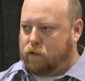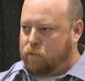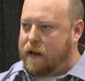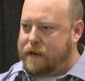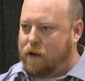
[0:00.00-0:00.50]

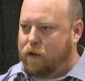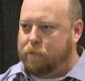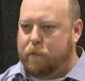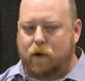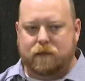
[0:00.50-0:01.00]
red
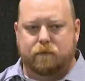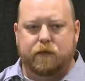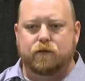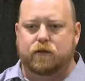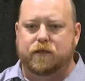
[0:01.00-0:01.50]
network, but most
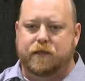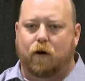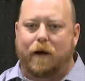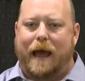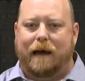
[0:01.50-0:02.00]
users
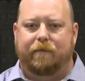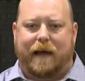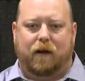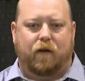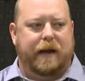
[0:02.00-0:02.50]
don't have
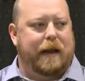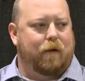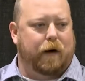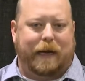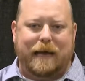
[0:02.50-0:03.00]
that gray
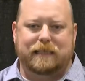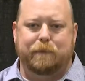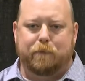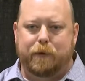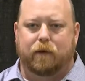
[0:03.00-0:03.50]
network. It has to
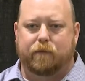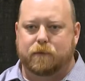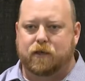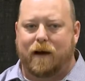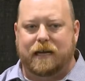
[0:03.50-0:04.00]
be built from
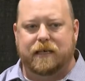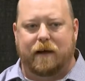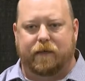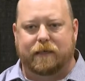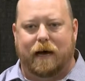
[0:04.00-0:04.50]
scratch
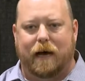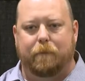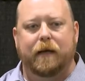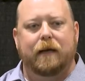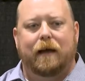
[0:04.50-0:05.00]
every time.
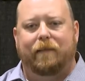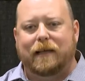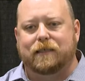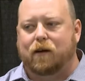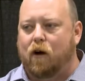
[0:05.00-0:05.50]
And
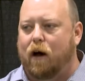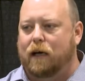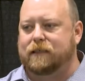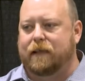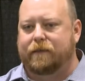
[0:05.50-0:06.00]
that's a
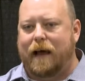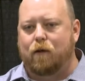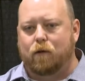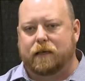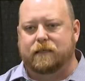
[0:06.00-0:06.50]
cost
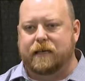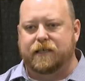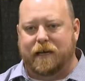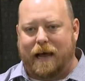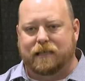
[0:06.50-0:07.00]
that
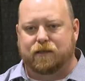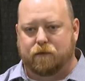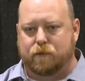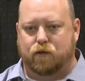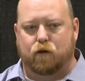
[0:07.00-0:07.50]
organization has to
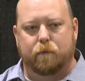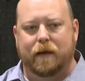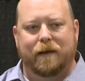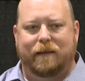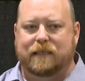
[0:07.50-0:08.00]
absorb
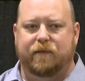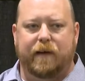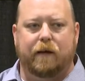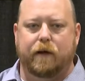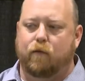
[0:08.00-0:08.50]
that's
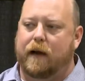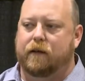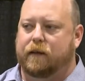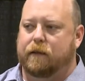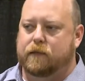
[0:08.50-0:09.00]
very
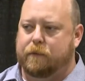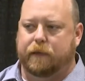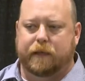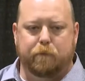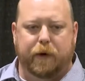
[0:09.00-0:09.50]
rarely
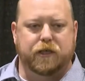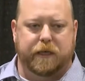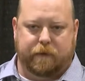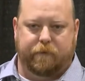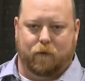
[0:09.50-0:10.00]
typically
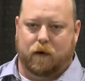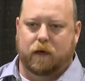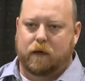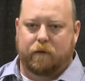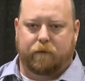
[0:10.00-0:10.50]
budgeted for
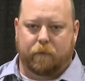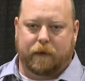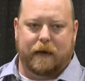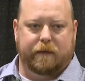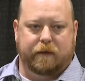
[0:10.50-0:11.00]
from the
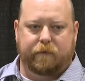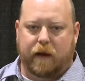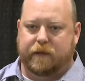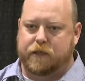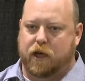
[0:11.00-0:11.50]
front
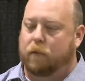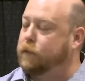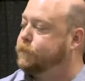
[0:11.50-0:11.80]
of the jump.